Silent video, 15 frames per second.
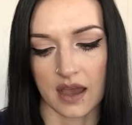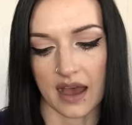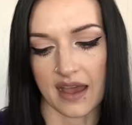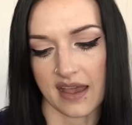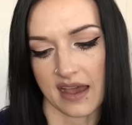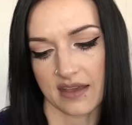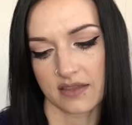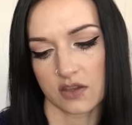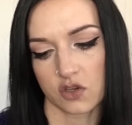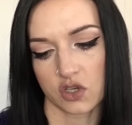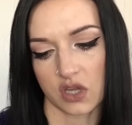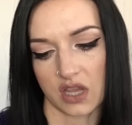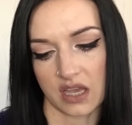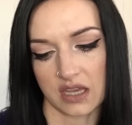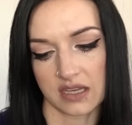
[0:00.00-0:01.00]
I had the
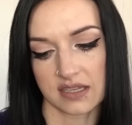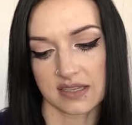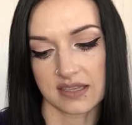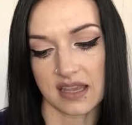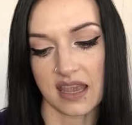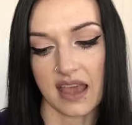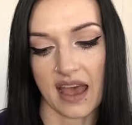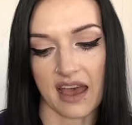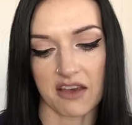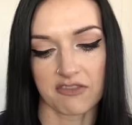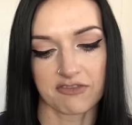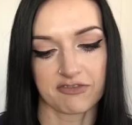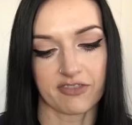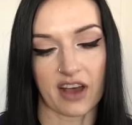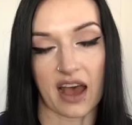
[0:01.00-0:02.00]
shade
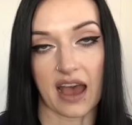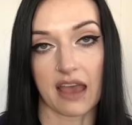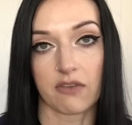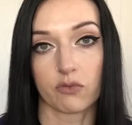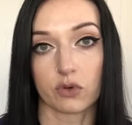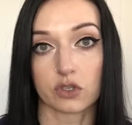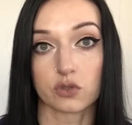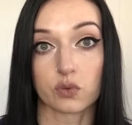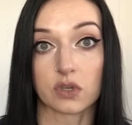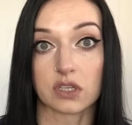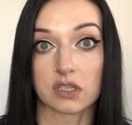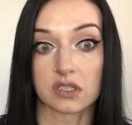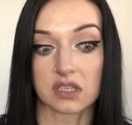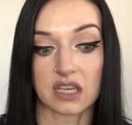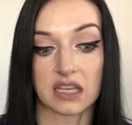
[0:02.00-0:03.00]
CF5, which
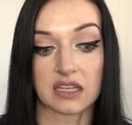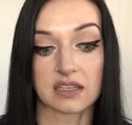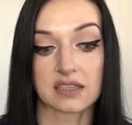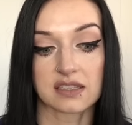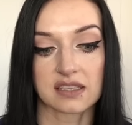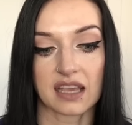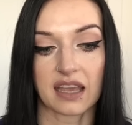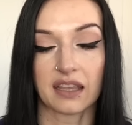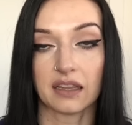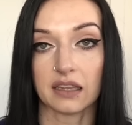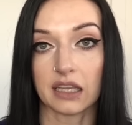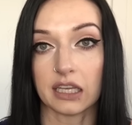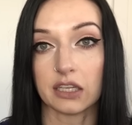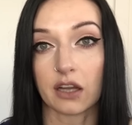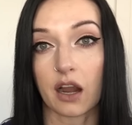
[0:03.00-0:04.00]
was
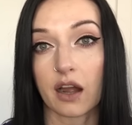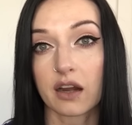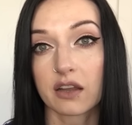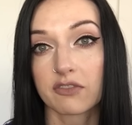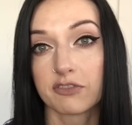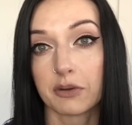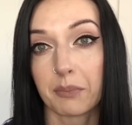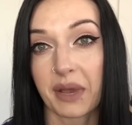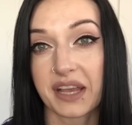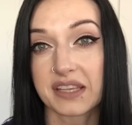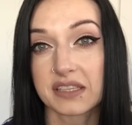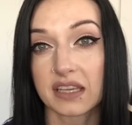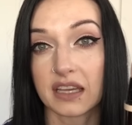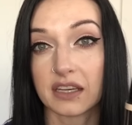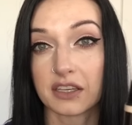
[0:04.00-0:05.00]
insanely dark for my
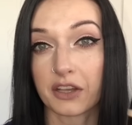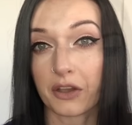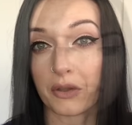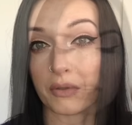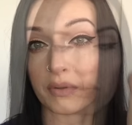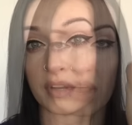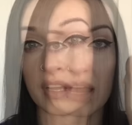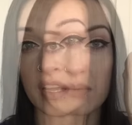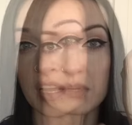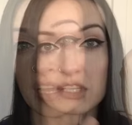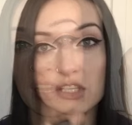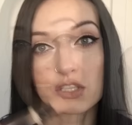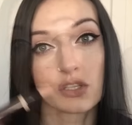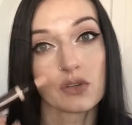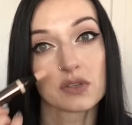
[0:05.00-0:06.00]
skin tone. So I would
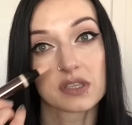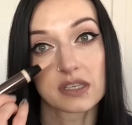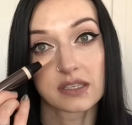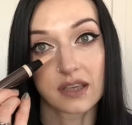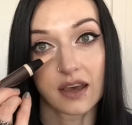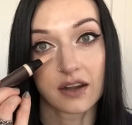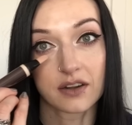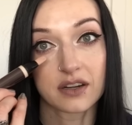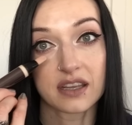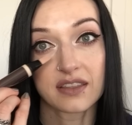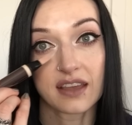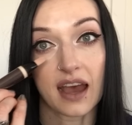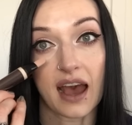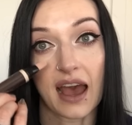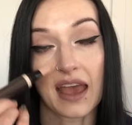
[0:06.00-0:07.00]
just use this underneath
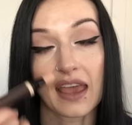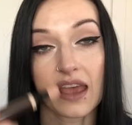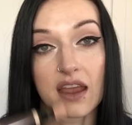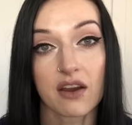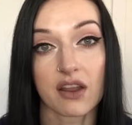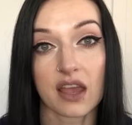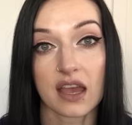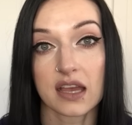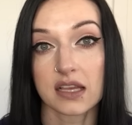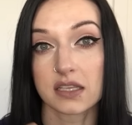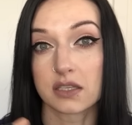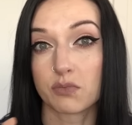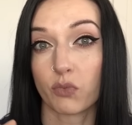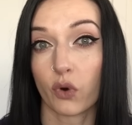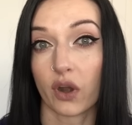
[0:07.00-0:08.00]
the eye area
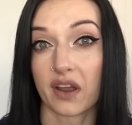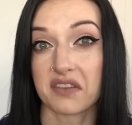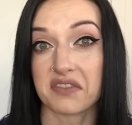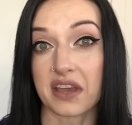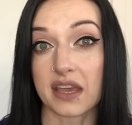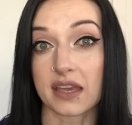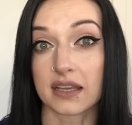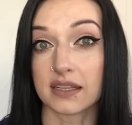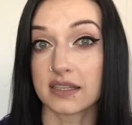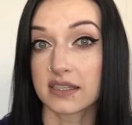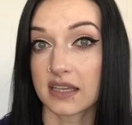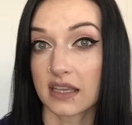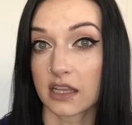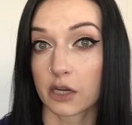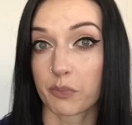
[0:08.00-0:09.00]
as more of a
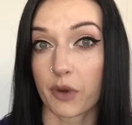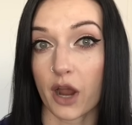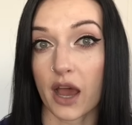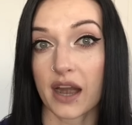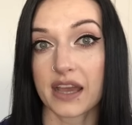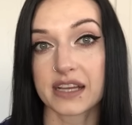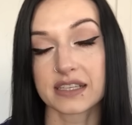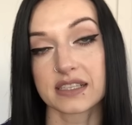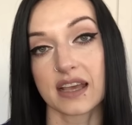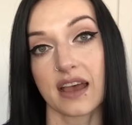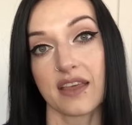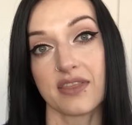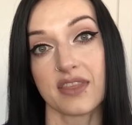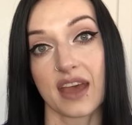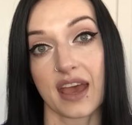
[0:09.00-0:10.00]
concealer product,
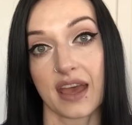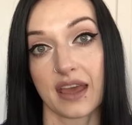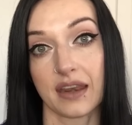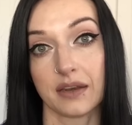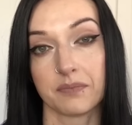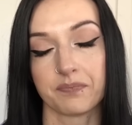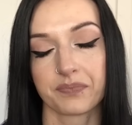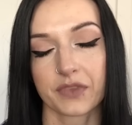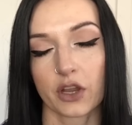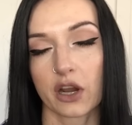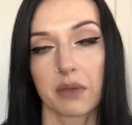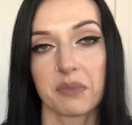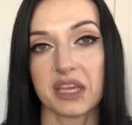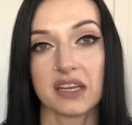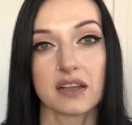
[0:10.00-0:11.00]
and then,
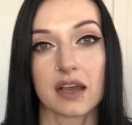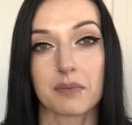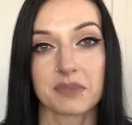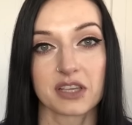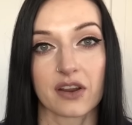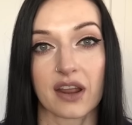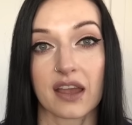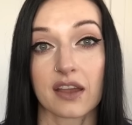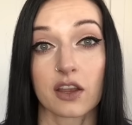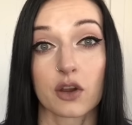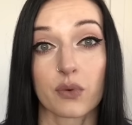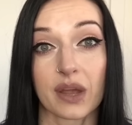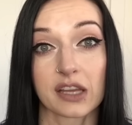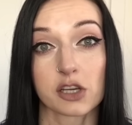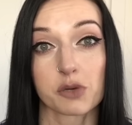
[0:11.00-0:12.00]
a
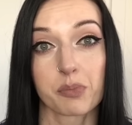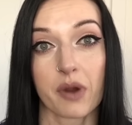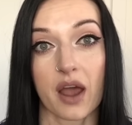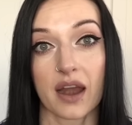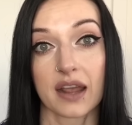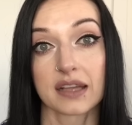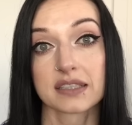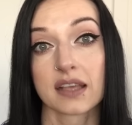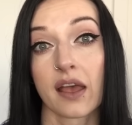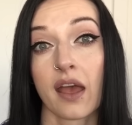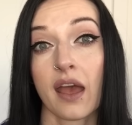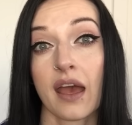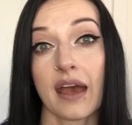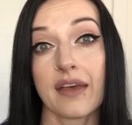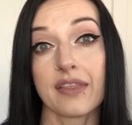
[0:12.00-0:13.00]
corrector product,
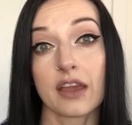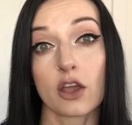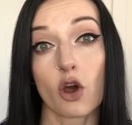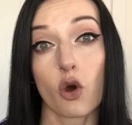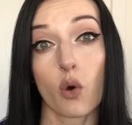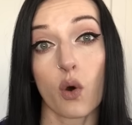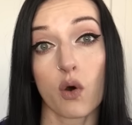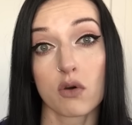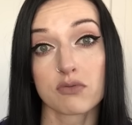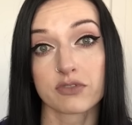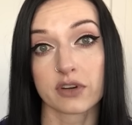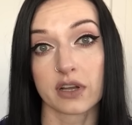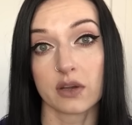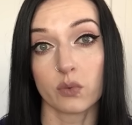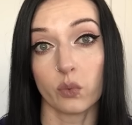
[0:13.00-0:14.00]
and then go
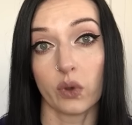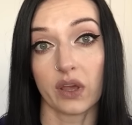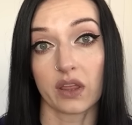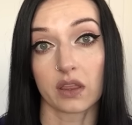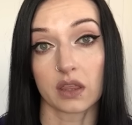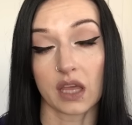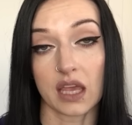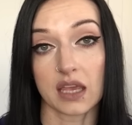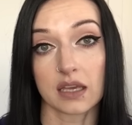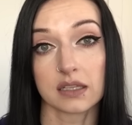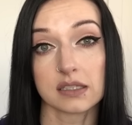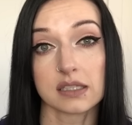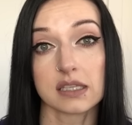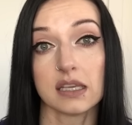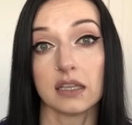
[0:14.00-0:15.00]
over it with a
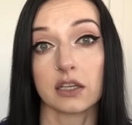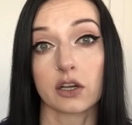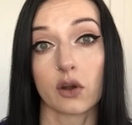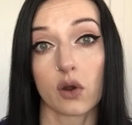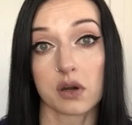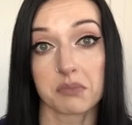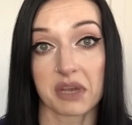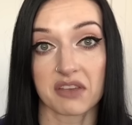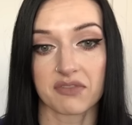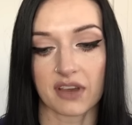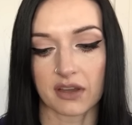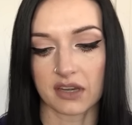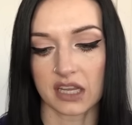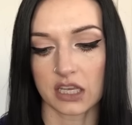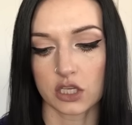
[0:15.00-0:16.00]
concealer or my
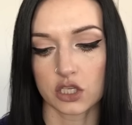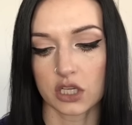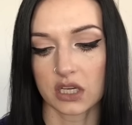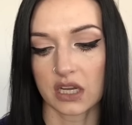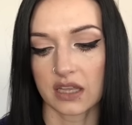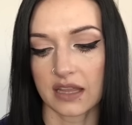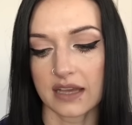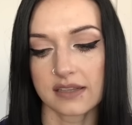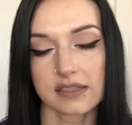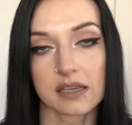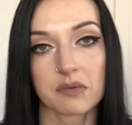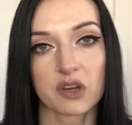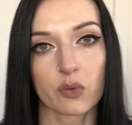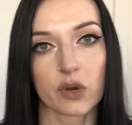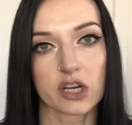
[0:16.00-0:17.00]
foundation, and that
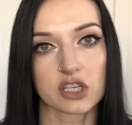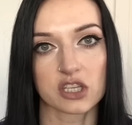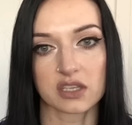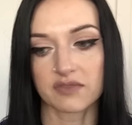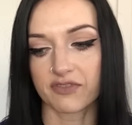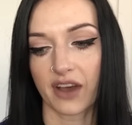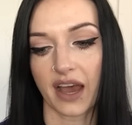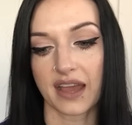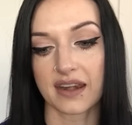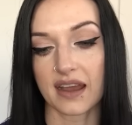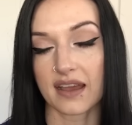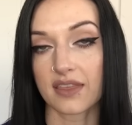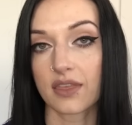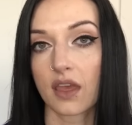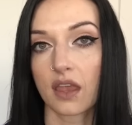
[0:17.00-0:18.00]
seemed to work just fine.
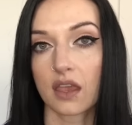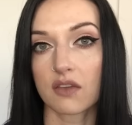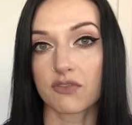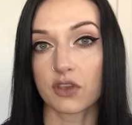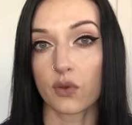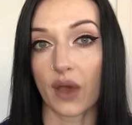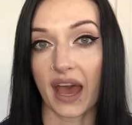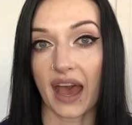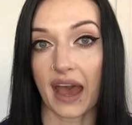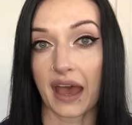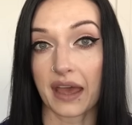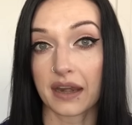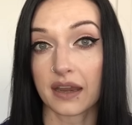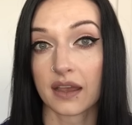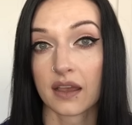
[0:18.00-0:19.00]
I think if you
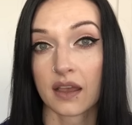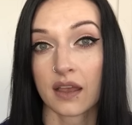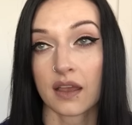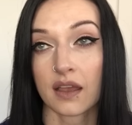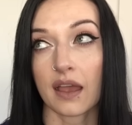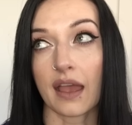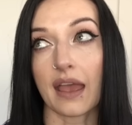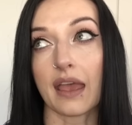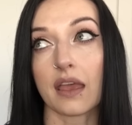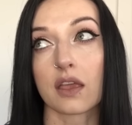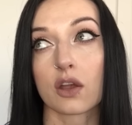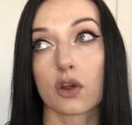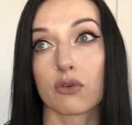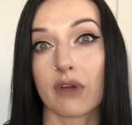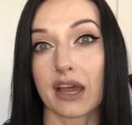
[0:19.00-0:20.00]
had a
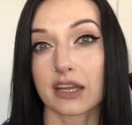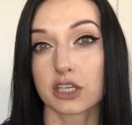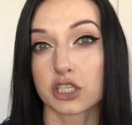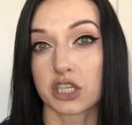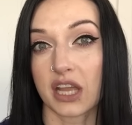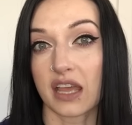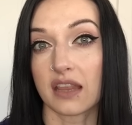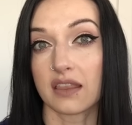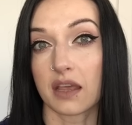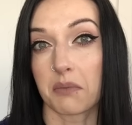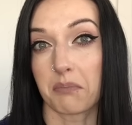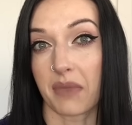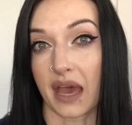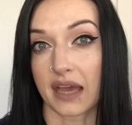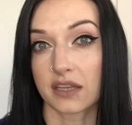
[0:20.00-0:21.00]
correct shade
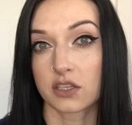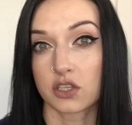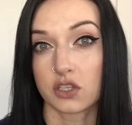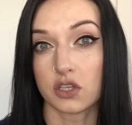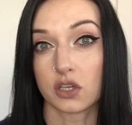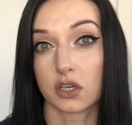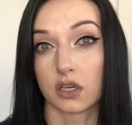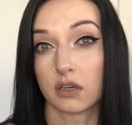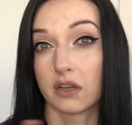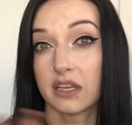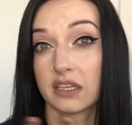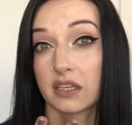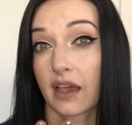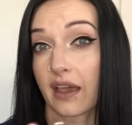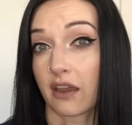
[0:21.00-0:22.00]
that matched your
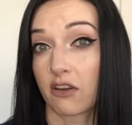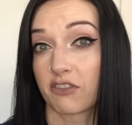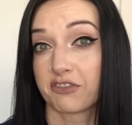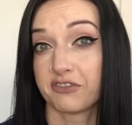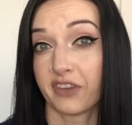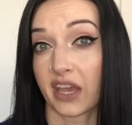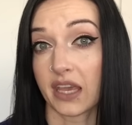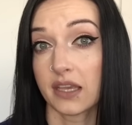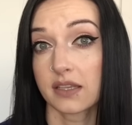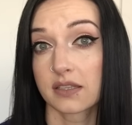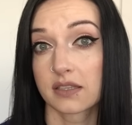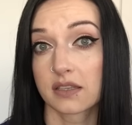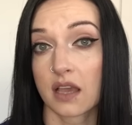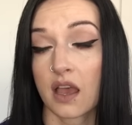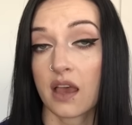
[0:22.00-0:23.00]
entire
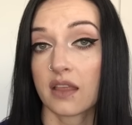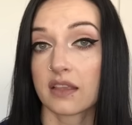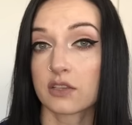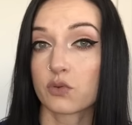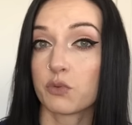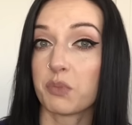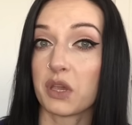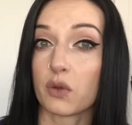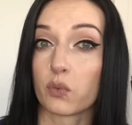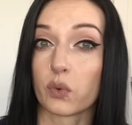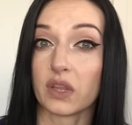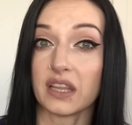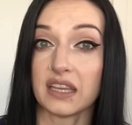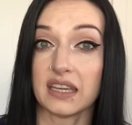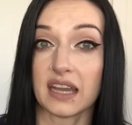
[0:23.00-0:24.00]
face, this would be a
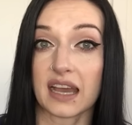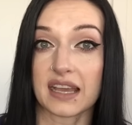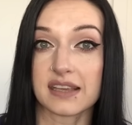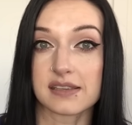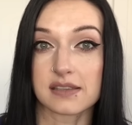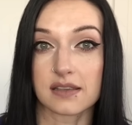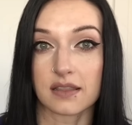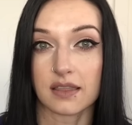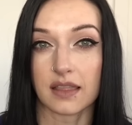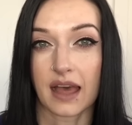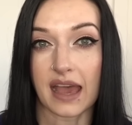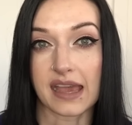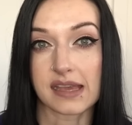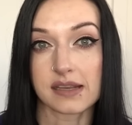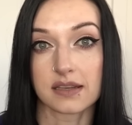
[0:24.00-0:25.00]
really nice,
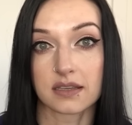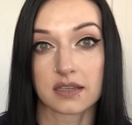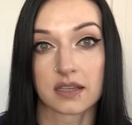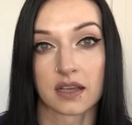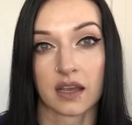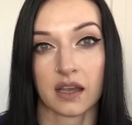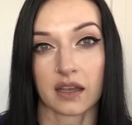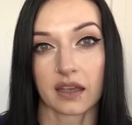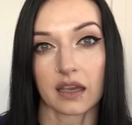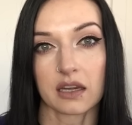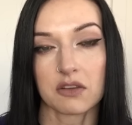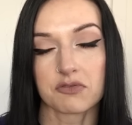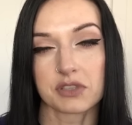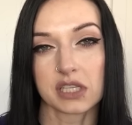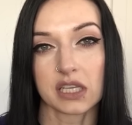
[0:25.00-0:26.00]
light,
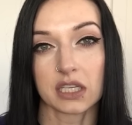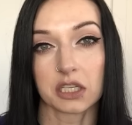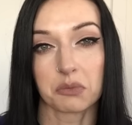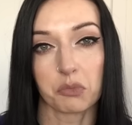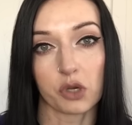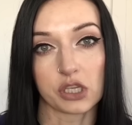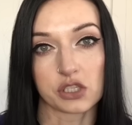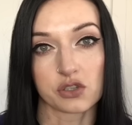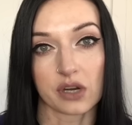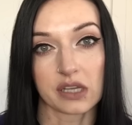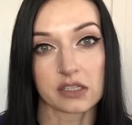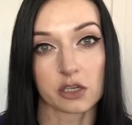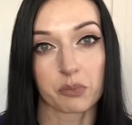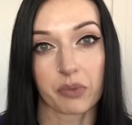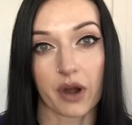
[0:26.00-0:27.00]
kind of tinted
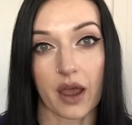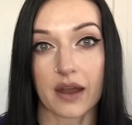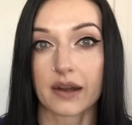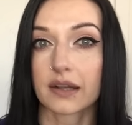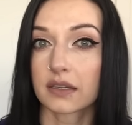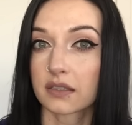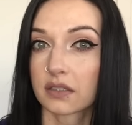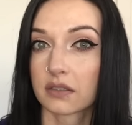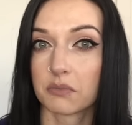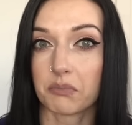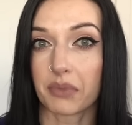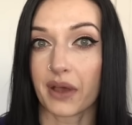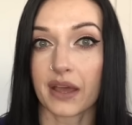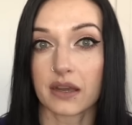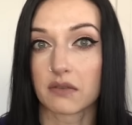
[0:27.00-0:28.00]
moisturizer product,
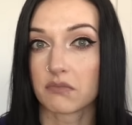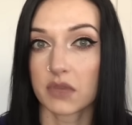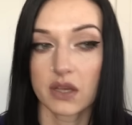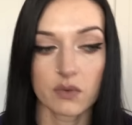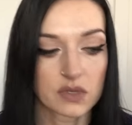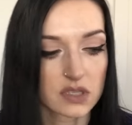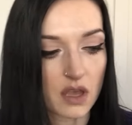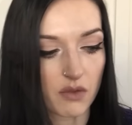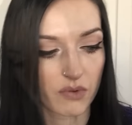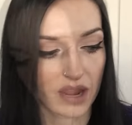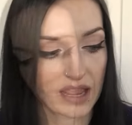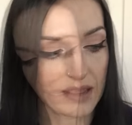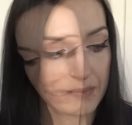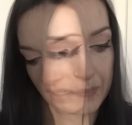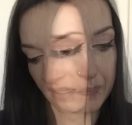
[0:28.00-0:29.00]
but it was
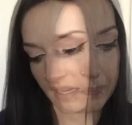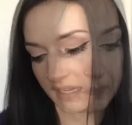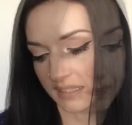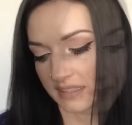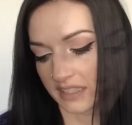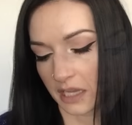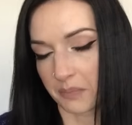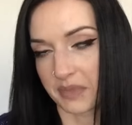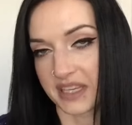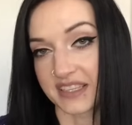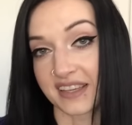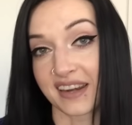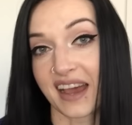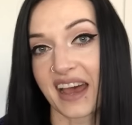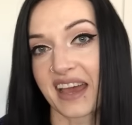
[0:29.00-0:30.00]
alright. Next up
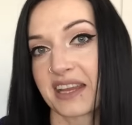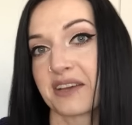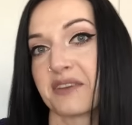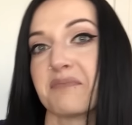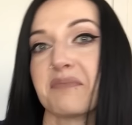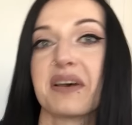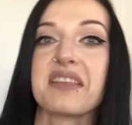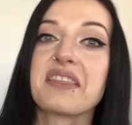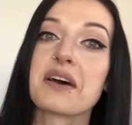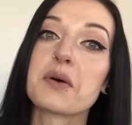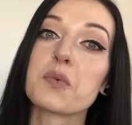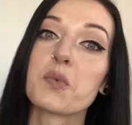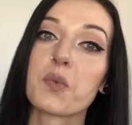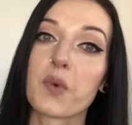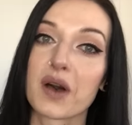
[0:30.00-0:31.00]
is an item
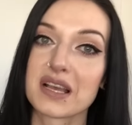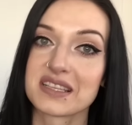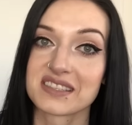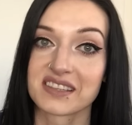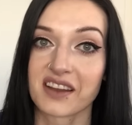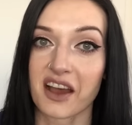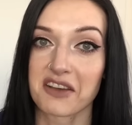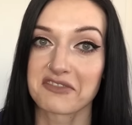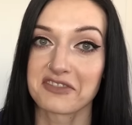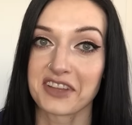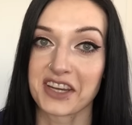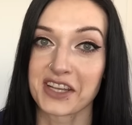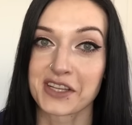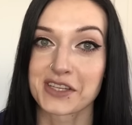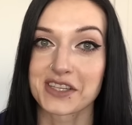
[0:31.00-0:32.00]
that was not
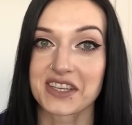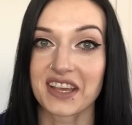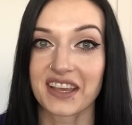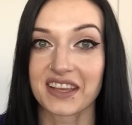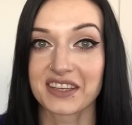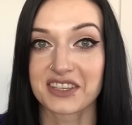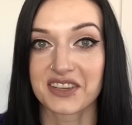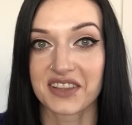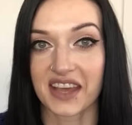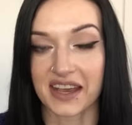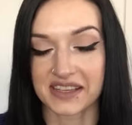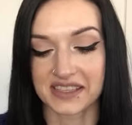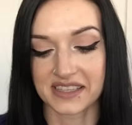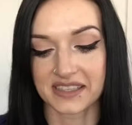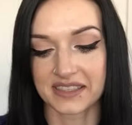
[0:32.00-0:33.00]
finished in
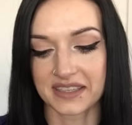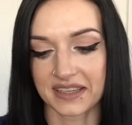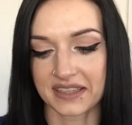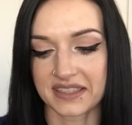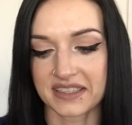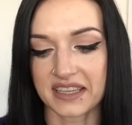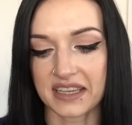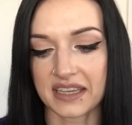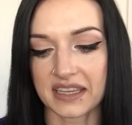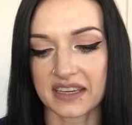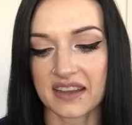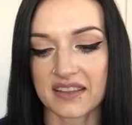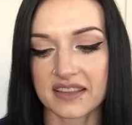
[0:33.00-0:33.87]
2016.